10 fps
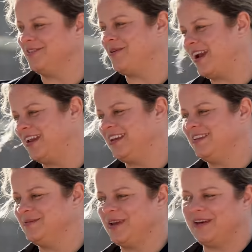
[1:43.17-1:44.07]
the racquet,
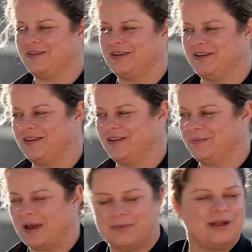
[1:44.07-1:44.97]
we have a
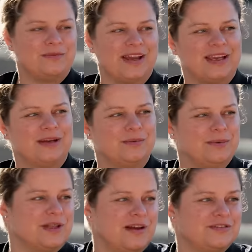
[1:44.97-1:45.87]
Babolat racquet, and
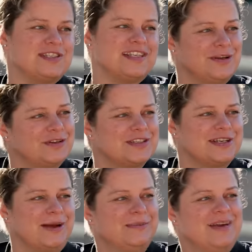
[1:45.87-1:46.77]
we would love to send her
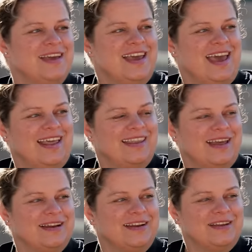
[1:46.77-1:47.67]
some, and
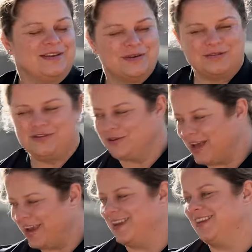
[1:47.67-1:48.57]
then, you know, if you
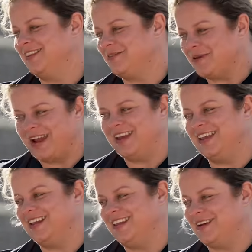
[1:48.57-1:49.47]
like the
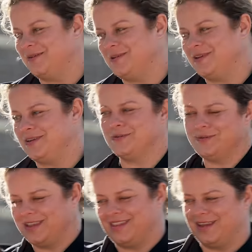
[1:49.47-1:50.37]
racquet, then we, you know,
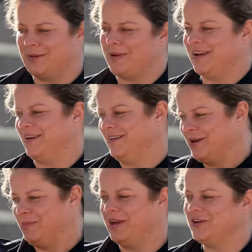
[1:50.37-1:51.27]
we can think about
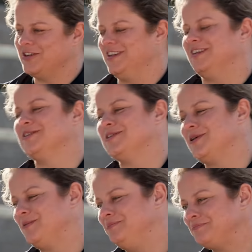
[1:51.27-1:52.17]
a bigger deal.
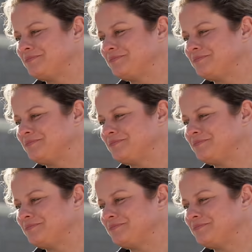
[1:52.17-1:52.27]
So